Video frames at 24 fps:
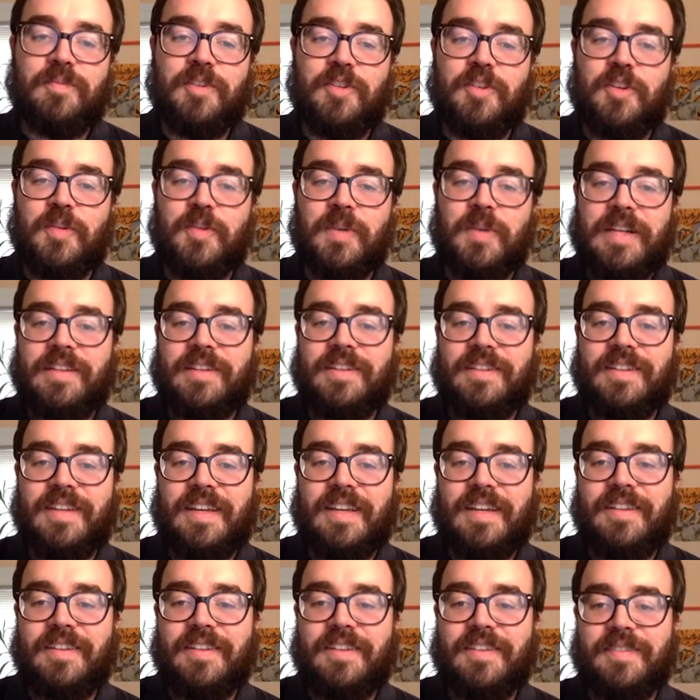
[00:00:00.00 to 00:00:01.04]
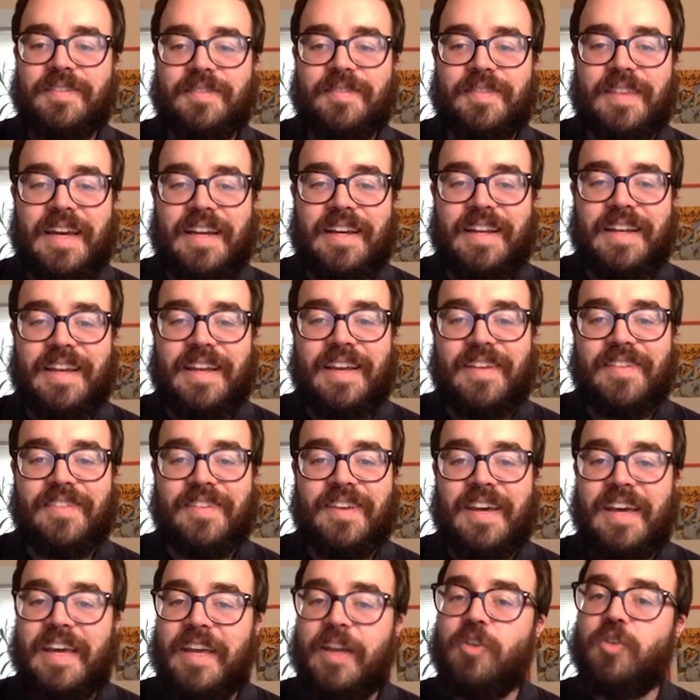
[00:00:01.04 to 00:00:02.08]
to do it in, in that
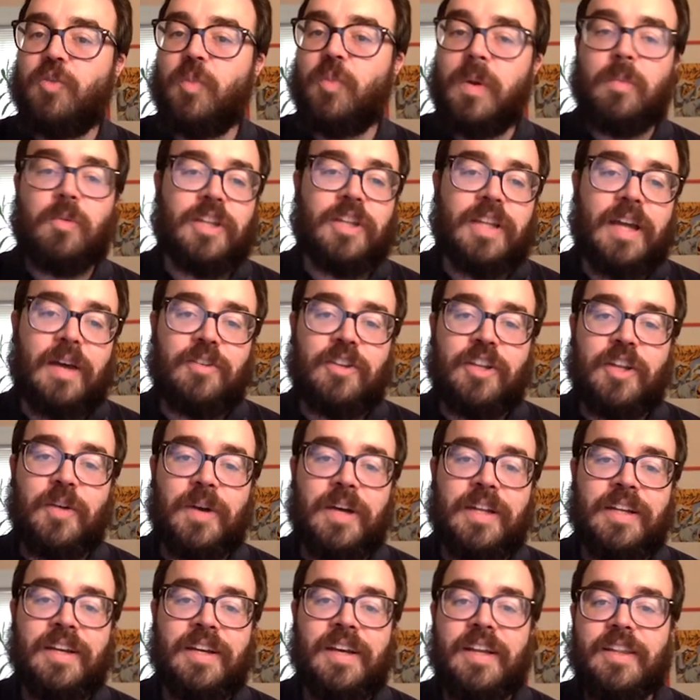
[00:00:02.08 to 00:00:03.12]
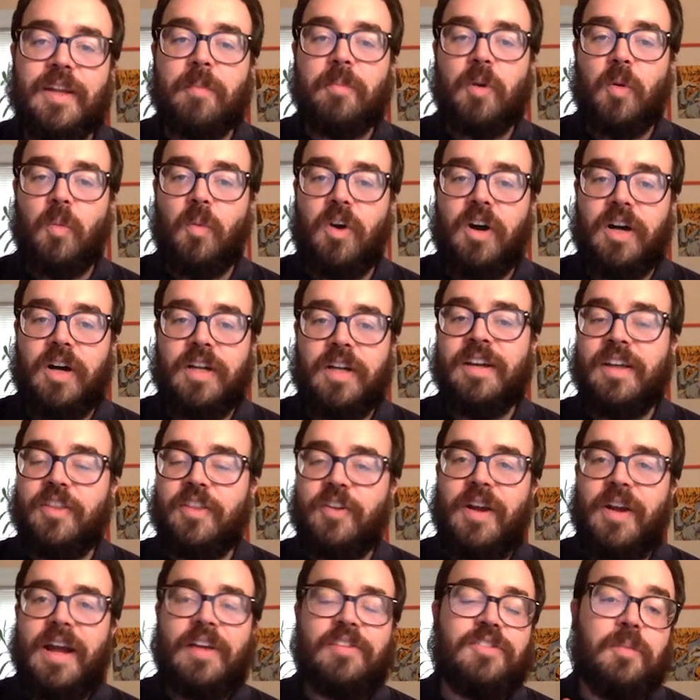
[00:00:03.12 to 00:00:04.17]
case. Here's when we're allowed to do it. Number one,
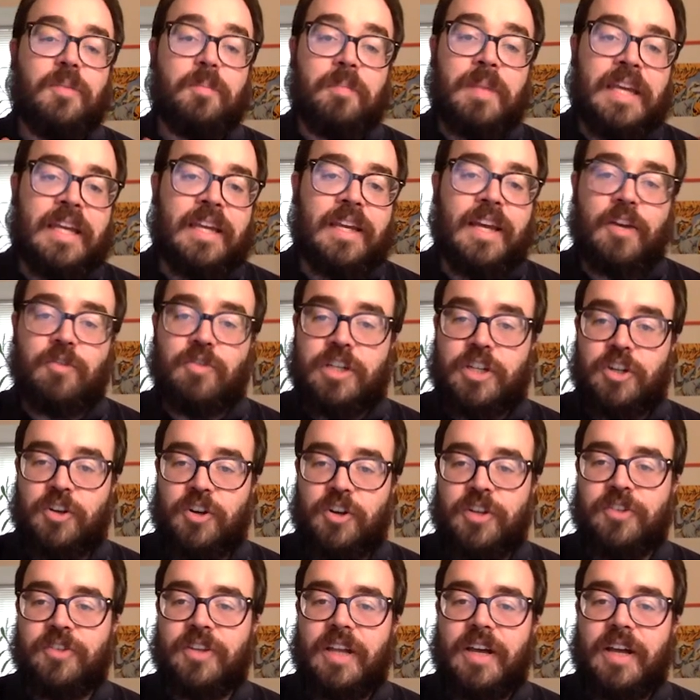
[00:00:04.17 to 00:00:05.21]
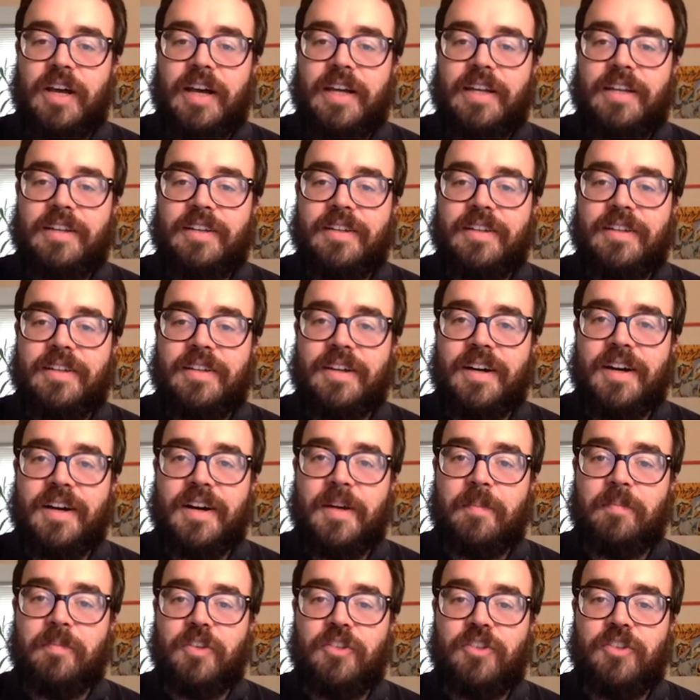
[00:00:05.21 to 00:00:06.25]
there has to be a return slot.
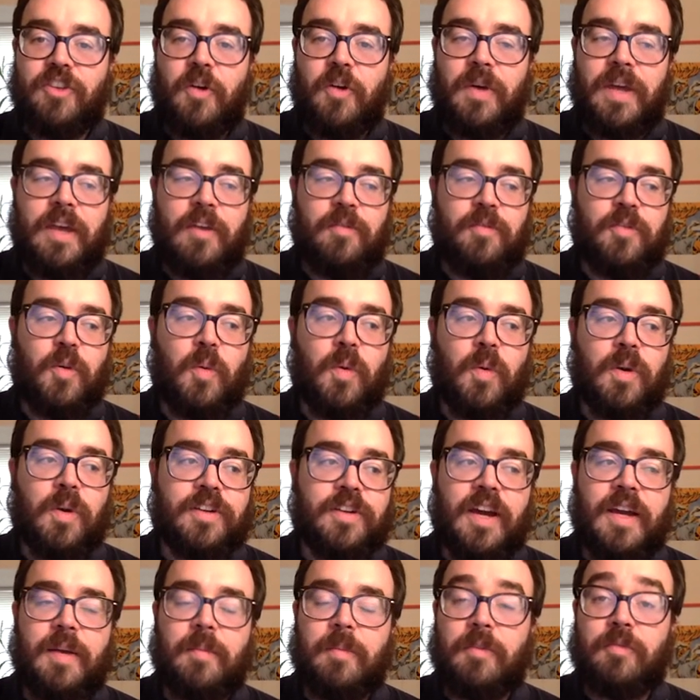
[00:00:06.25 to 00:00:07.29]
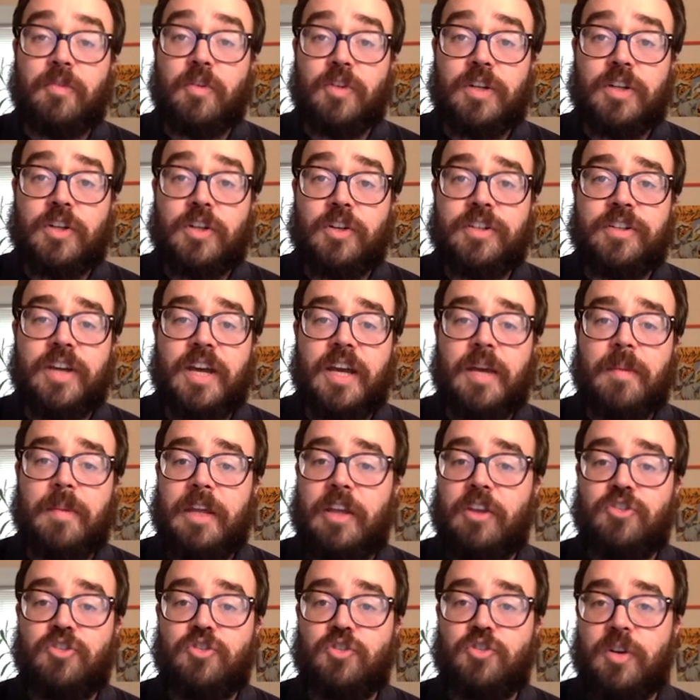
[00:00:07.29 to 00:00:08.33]
Um, so if your type, if your return type
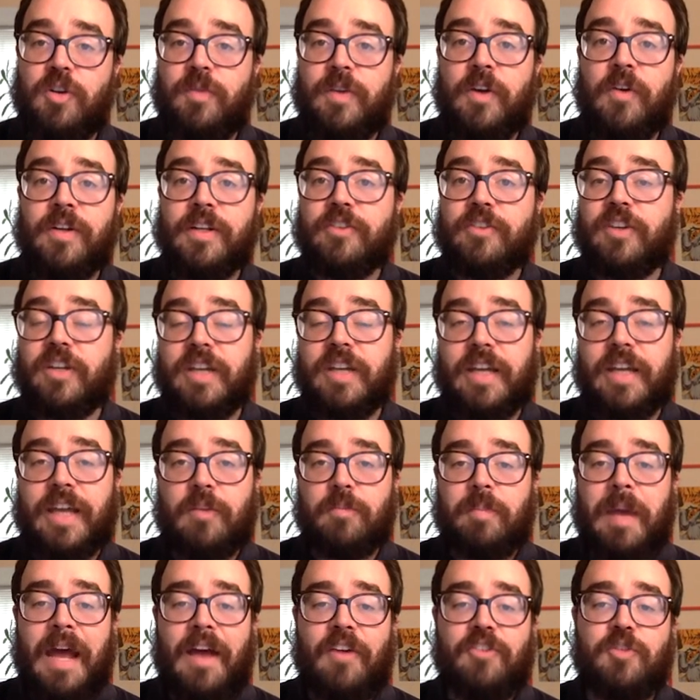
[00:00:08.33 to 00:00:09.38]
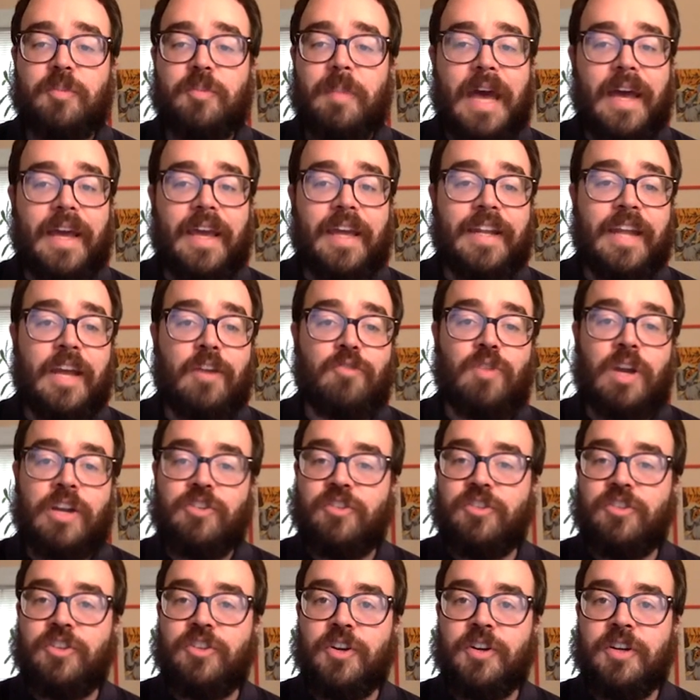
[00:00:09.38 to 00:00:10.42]
is trivial and it's going to get passed back in a
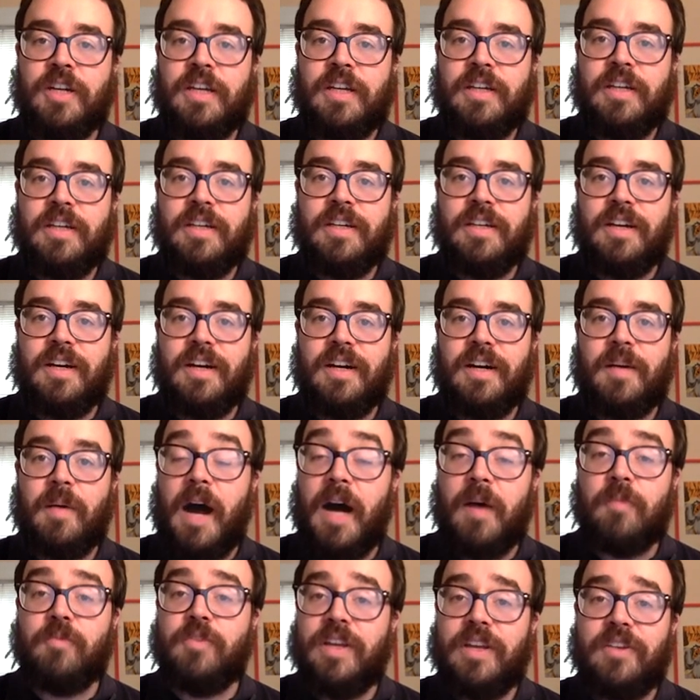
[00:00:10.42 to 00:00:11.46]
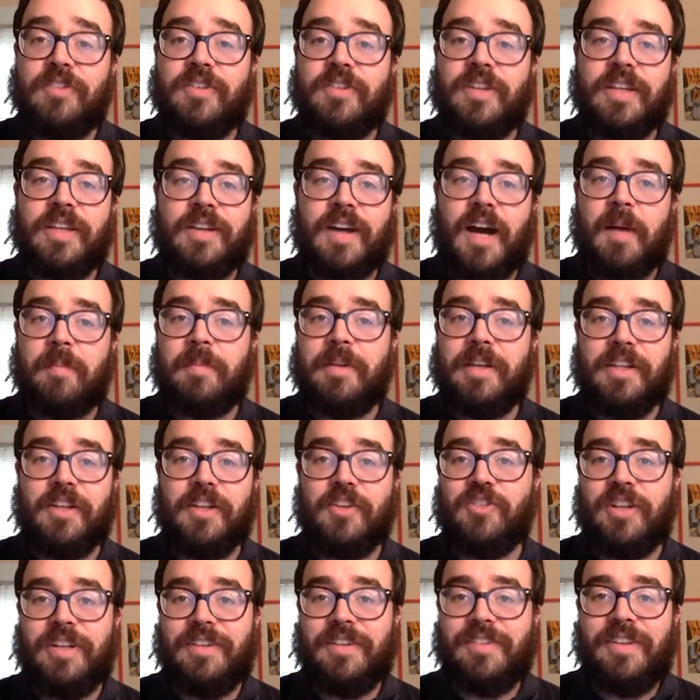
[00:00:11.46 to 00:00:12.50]
register, uh, obviously copy
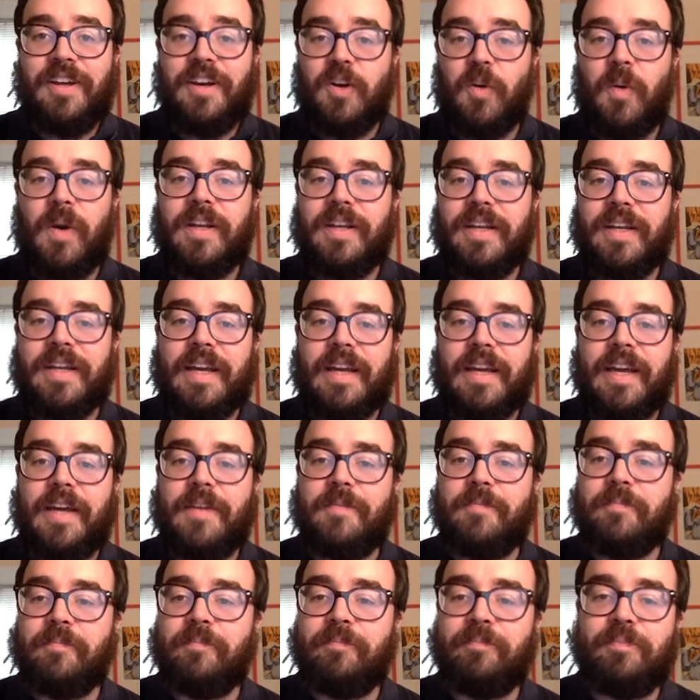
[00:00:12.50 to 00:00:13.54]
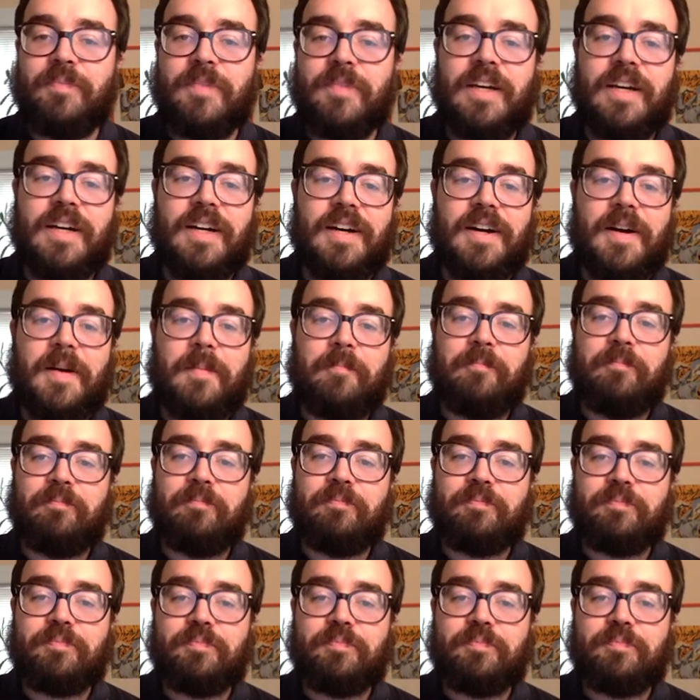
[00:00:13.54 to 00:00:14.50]
elision is not going to kick in. Um,